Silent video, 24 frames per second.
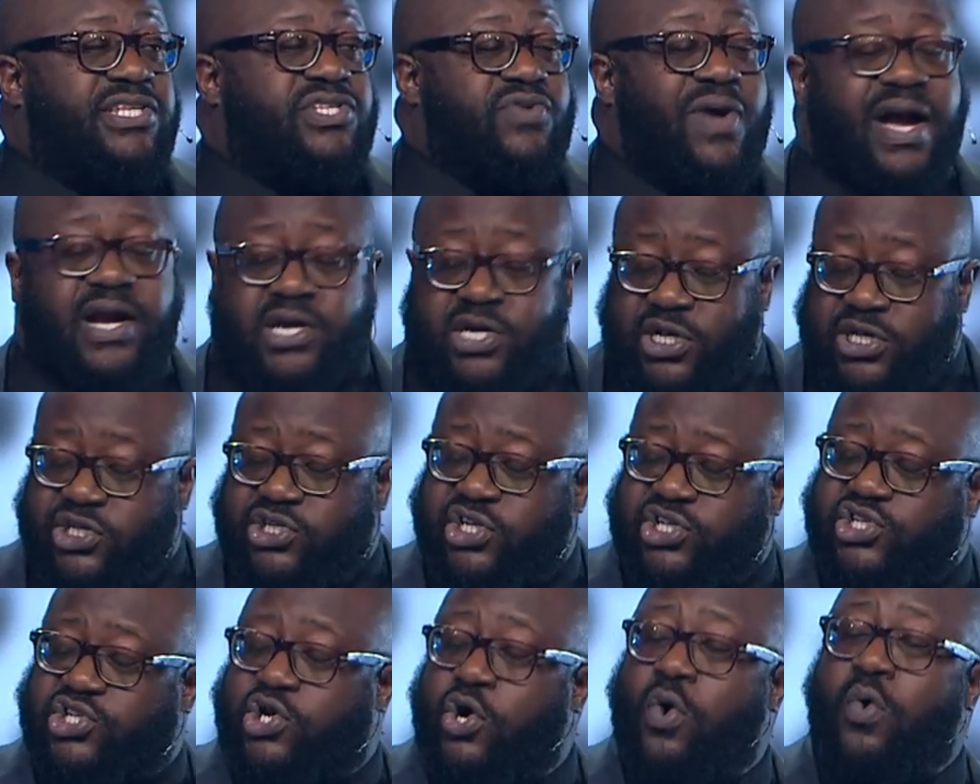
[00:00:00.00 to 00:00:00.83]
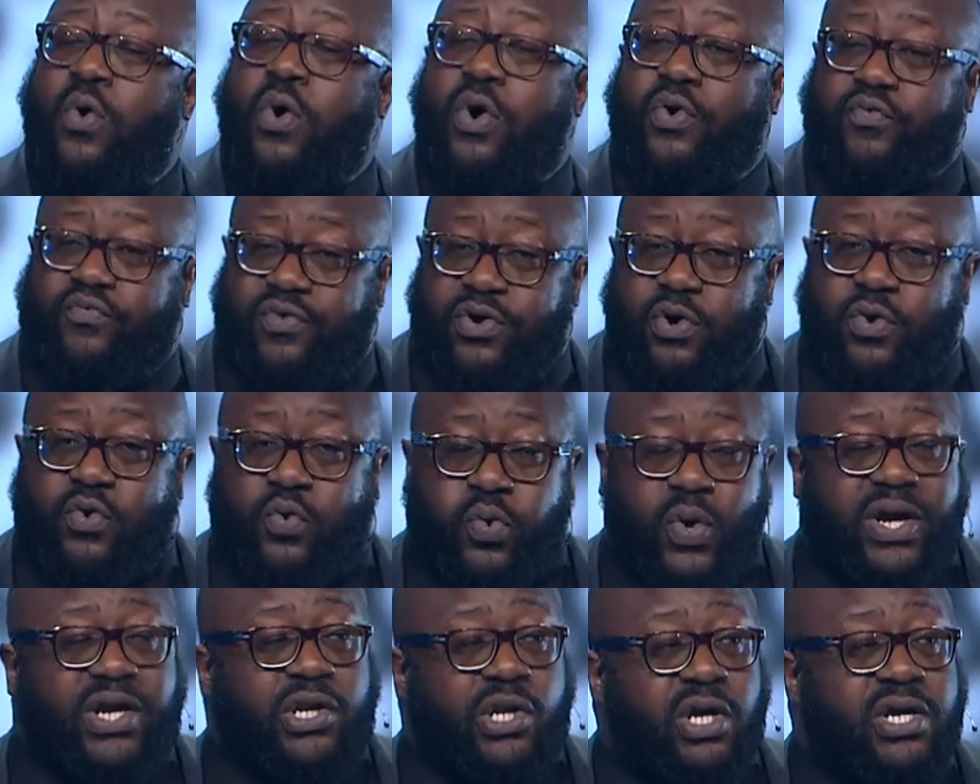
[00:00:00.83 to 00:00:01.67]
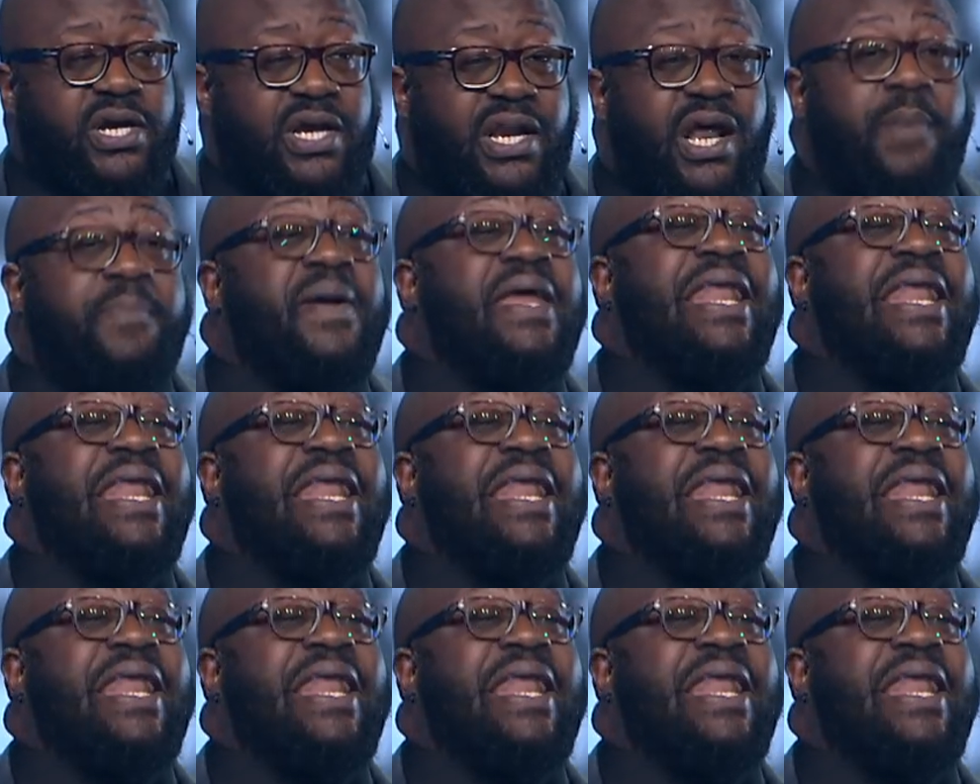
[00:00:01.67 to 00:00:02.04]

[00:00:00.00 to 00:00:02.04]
so I couldn't just go on real quick, look it up,